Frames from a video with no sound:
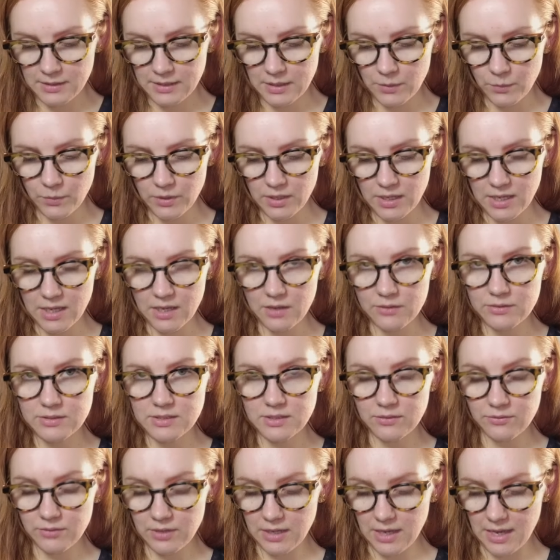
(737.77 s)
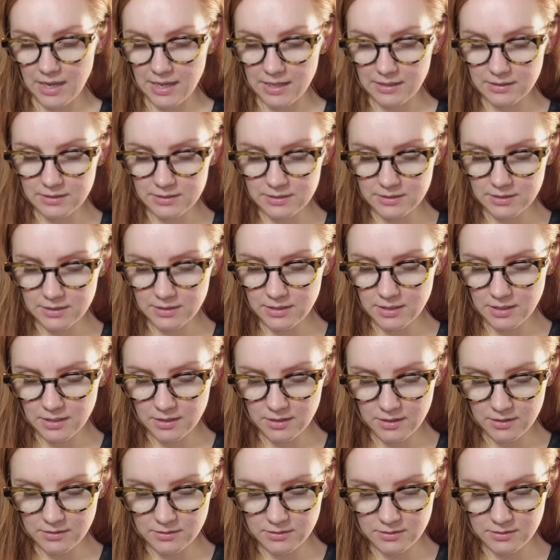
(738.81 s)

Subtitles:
Then we have something else that I